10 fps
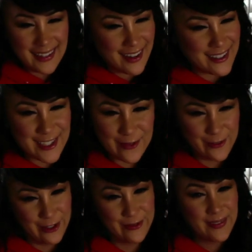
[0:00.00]
an awesome
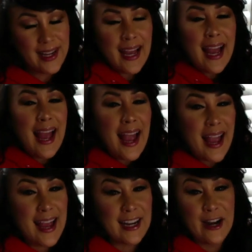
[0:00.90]
room
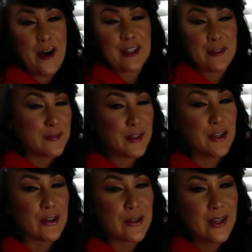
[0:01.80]
and an awesome
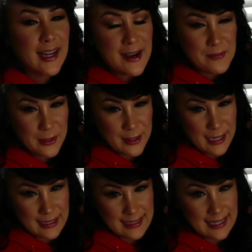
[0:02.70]
view, but
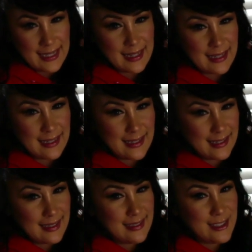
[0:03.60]
then it's like,
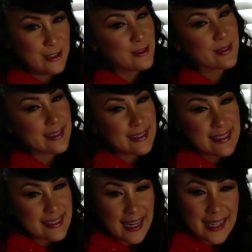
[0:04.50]
do you really
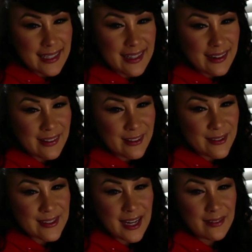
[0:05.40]
stay in there the
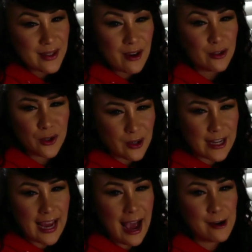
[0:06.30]
whole time? No, you're
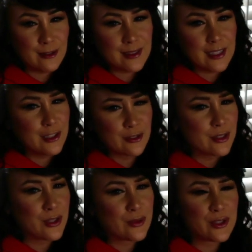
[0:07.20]
like out and you're
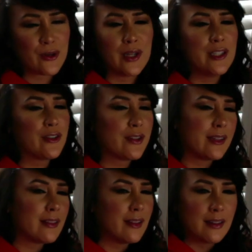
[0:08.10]
in the resort and you're
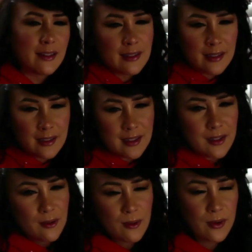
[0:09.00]
in
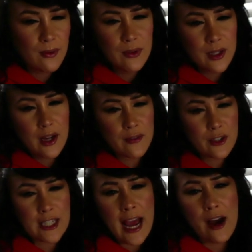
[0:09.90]
the
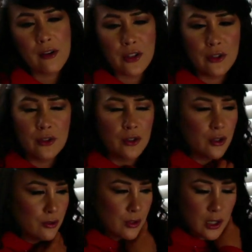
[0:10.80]
whatever town you you
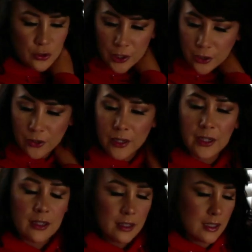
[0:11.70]
know country you're in.
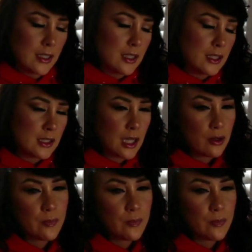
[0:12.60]
So,